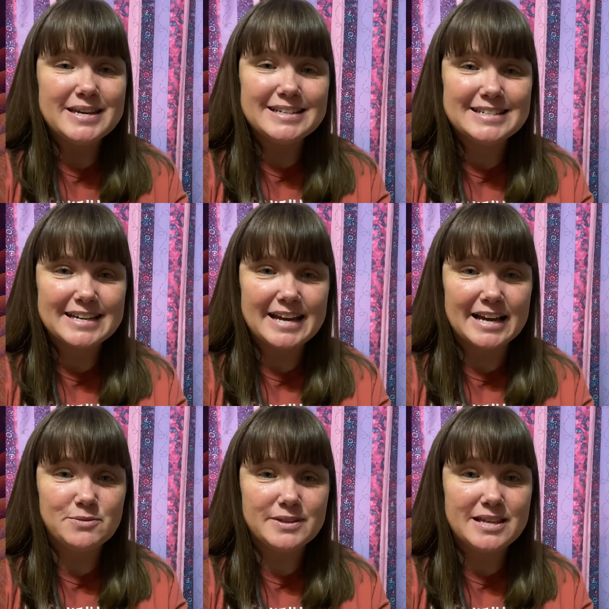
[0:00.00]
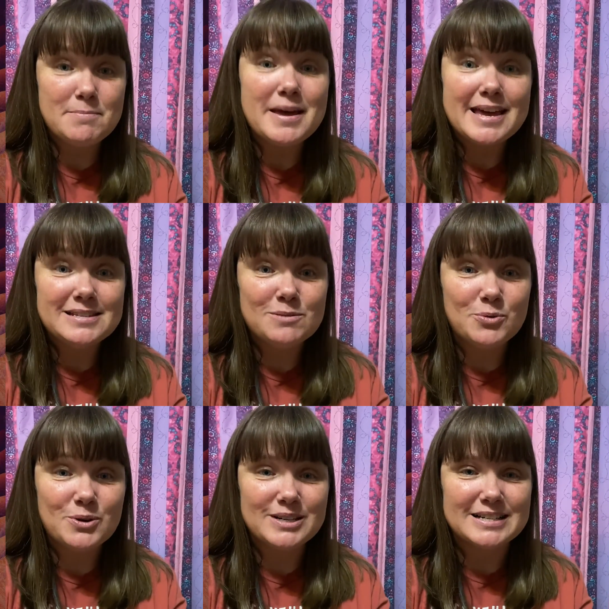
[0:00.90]
to connect with them is
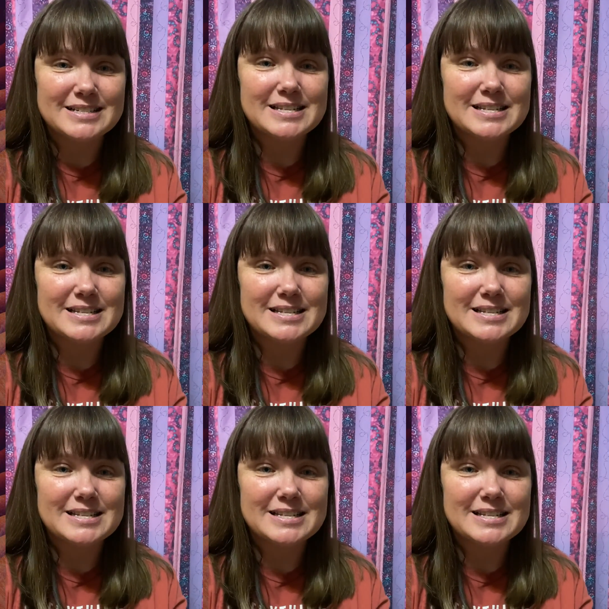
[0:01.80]
important.